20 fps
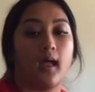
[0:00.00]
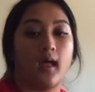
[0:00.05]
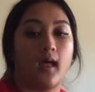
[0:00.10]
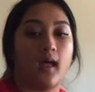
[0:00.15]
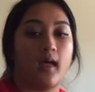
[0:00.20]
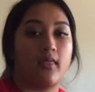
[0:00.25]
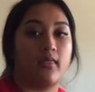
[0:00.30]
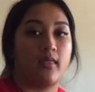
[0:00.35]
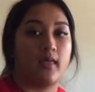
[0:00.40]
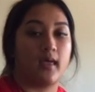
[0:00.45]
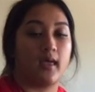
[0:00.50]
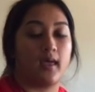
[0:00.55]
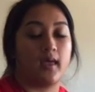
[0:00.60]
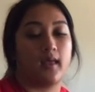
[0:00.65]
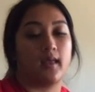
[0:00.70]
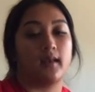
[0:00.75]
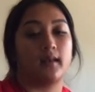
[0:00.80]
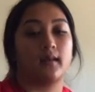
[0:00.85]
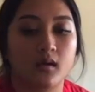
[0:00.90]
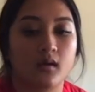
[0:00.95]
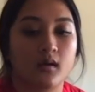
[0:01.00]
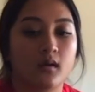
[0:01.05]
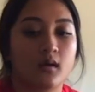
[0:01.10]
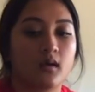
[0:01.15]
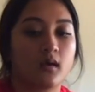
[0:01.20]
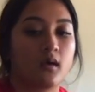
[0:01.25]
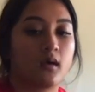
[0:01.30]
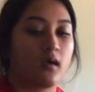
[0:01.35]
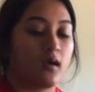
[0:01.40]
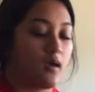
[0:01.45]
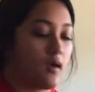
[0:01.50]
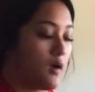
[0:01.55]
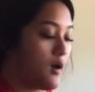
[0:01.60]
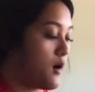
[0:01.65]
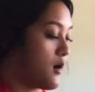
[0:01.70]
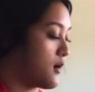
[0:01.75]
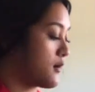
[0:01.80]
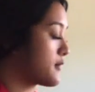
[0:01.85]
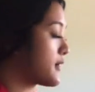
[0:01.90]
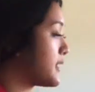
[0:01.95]
And then,
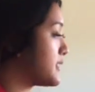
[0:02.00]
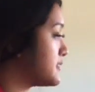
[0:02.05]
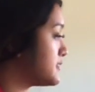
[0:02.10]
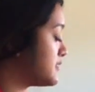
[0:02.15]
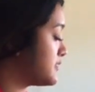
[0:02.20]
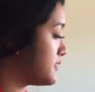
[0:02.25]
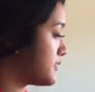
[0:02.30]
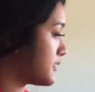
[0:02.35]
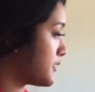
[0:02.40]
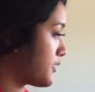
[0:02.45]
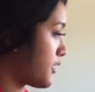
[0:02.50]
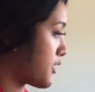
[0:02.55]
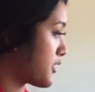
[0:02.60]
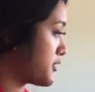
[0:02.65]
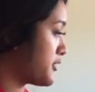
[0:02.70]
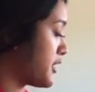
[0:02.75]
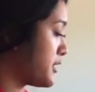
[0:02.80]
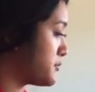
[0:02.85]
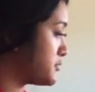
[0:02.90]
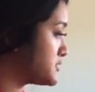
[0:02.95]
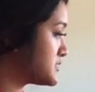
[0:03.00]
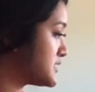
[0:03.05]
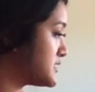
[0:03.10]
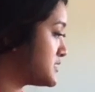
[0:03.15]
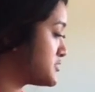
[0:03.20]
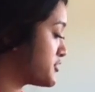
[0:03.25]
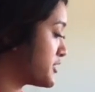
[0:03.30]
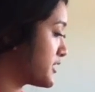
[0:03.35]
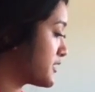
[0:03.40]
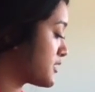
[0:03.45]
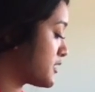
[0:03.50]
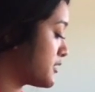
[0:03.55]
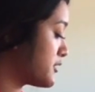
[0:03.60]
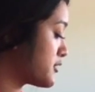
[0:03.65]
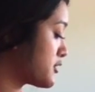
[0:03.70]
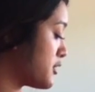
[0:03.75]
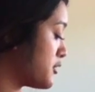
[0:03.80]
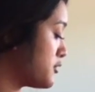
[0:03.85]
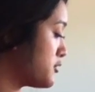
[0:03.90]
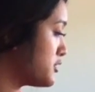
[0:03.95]
all right, are you able to drink it on
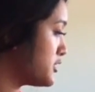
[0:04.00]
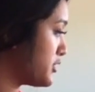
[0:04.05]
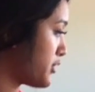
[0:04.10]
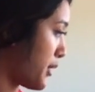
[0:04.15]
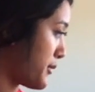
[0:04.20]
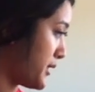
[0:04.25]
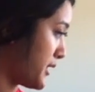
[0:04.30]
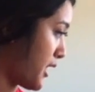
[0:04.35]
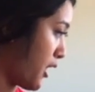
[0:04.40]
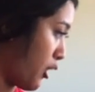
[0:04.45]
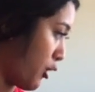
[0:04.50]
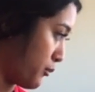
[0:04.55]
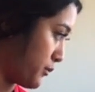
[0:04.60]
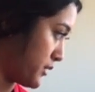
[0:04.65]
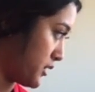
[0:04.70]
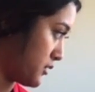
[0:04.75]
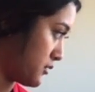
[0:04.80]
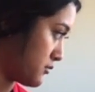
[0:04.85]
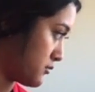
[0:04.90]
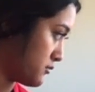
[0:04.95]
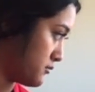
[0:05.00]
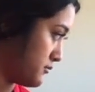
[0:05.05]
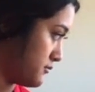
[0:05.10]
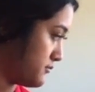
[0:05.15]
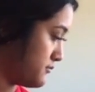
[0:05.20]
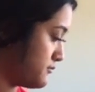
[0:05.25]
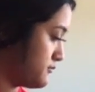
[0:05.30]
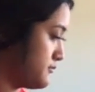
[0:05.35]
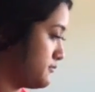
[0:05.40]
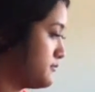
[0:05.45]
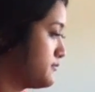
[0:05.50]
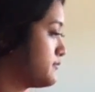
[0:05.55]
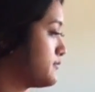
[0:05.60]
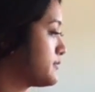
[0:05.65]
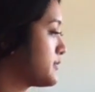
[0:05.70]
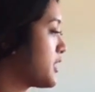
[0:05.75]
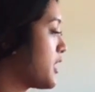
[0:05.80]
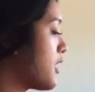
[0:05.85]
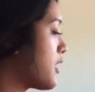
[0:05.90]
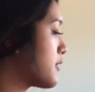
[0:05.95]
your own, or do you want me to help you?
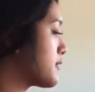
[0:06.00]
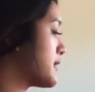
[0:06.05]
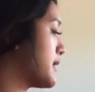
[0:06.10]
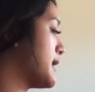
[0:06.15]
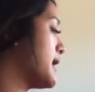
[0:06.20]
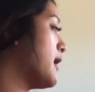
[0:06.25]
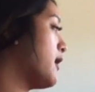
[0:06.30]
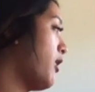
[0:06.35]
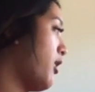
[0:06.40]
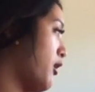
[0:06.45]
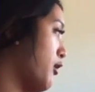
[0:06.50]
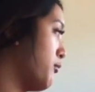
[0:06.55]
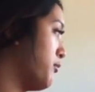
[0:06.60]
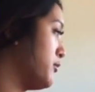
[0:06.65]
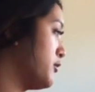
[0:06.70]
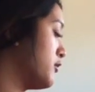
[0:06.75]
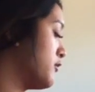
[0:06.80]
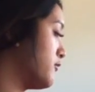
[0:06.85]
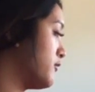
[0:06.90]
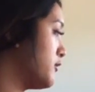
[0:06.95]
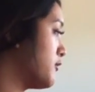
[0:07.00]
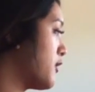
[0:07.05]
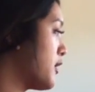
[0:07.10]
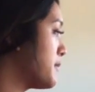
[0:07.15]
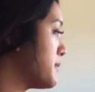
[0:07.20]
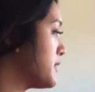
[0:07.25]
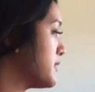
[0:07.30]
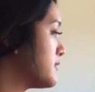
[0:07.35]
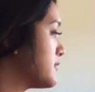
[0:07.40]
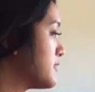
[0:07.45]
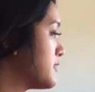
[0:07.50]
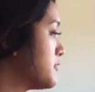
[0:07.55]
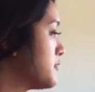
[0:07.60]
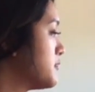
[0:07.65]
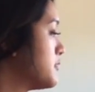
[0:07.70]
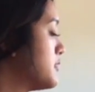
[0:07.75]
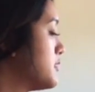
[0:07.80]
All right, I'll help you if you want me to.